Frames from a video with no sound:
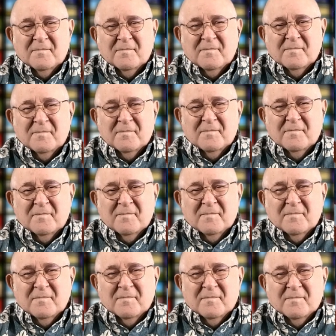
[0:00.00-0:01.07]

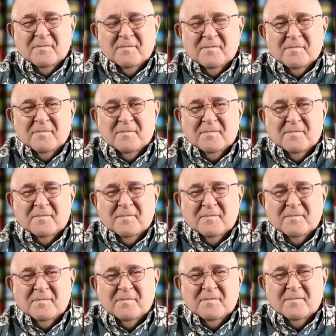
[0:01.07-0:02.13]

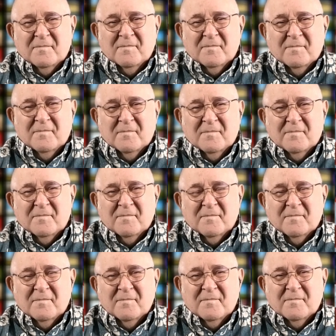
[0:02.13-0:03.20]

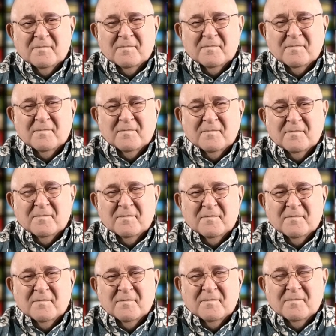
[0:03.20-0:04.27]

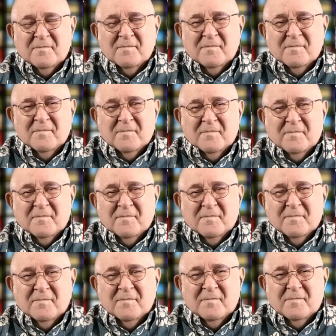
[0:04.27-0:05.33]

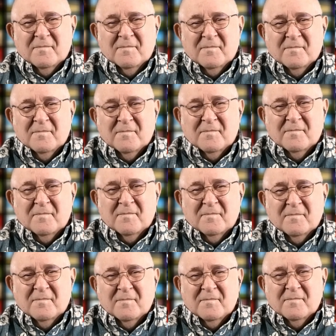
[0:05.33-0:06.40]

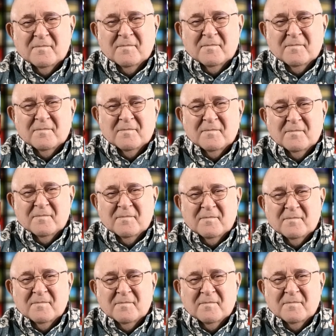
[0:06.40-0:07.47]

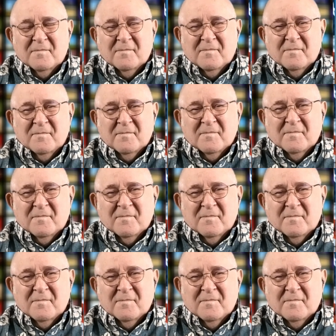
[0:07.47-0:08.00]
(not speaking)